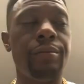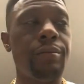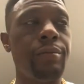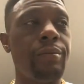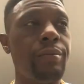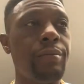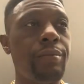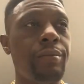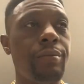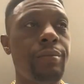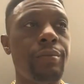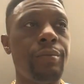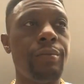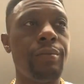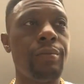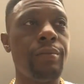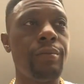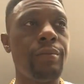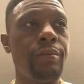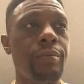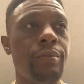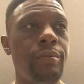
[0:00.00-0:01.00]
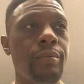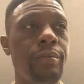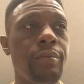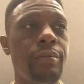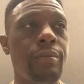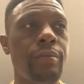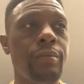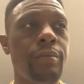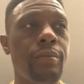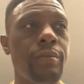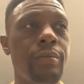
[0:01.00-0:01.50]

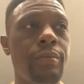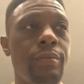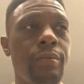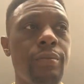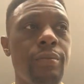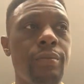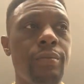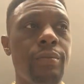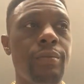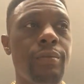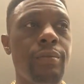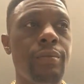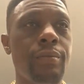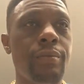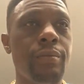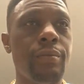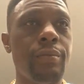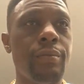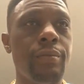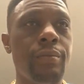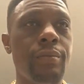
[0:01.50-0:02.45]
Nobody speaks.